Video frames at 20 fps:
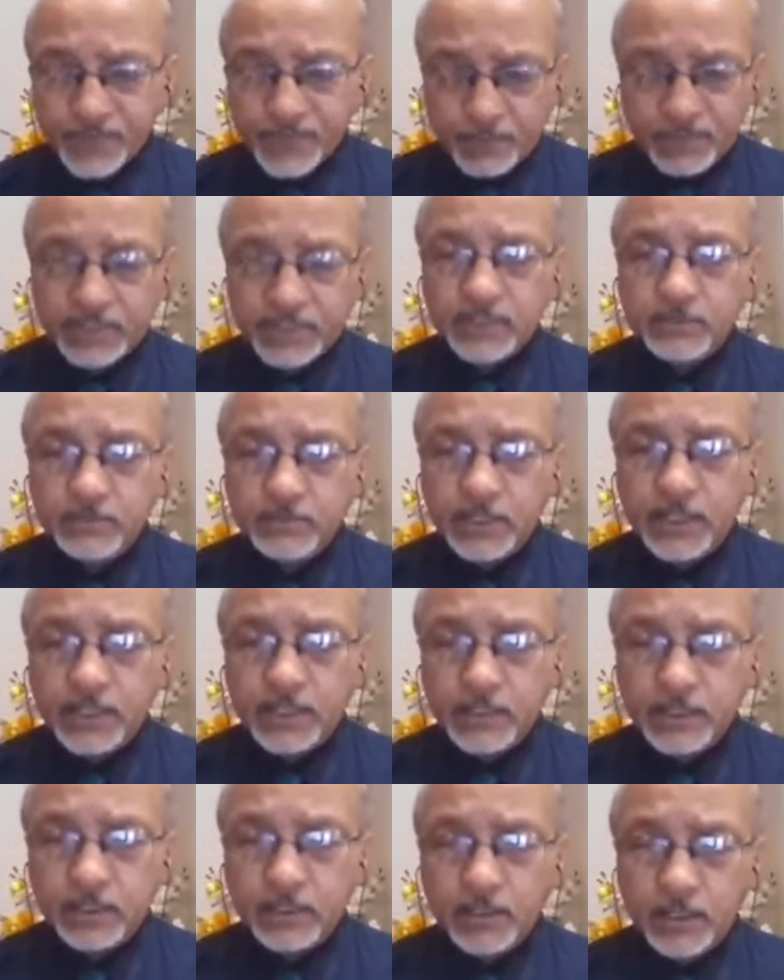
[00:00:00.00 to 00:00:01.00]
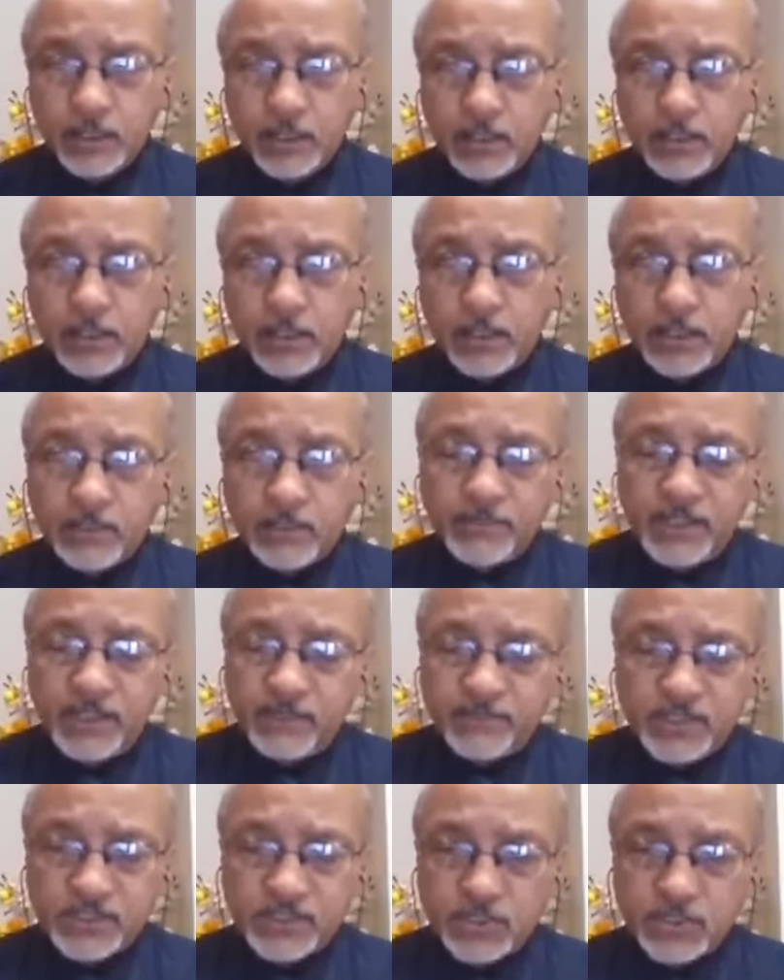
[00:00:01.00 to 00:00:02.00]
particularly even
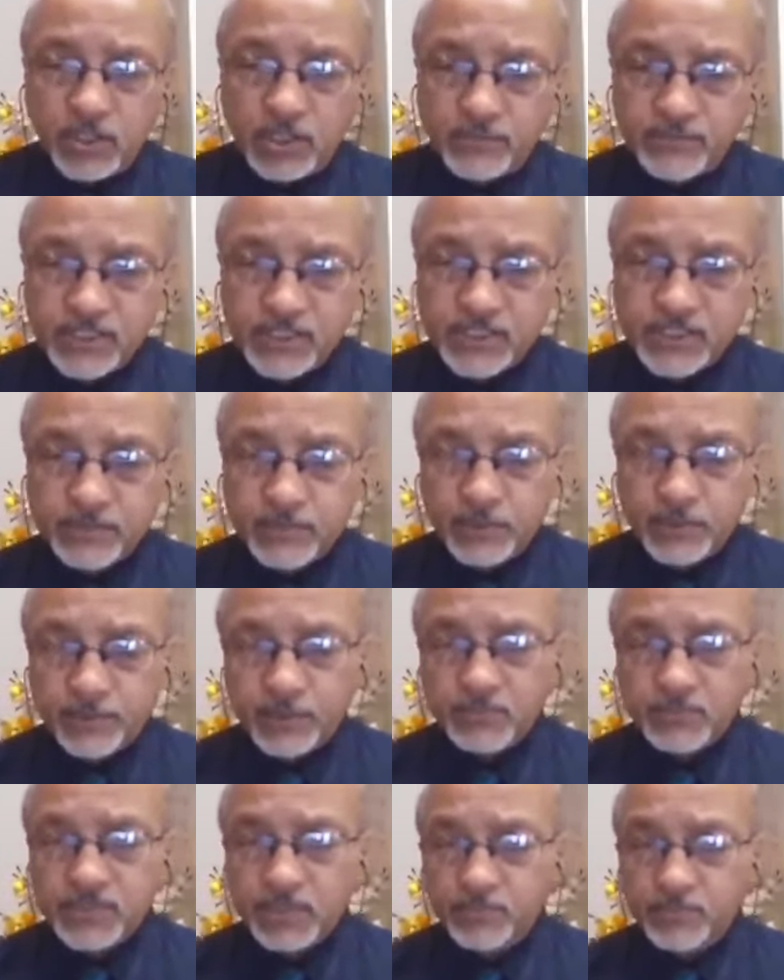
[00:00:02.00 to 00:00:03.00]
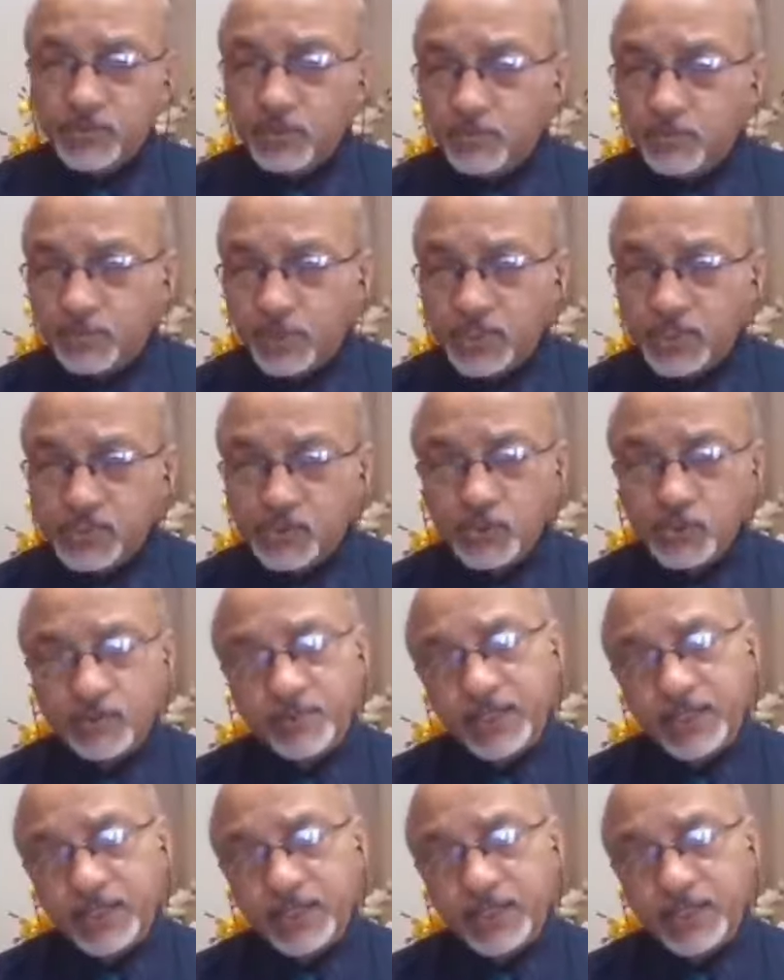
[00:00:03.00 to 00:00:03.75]
if it is not visible from symptom point of view,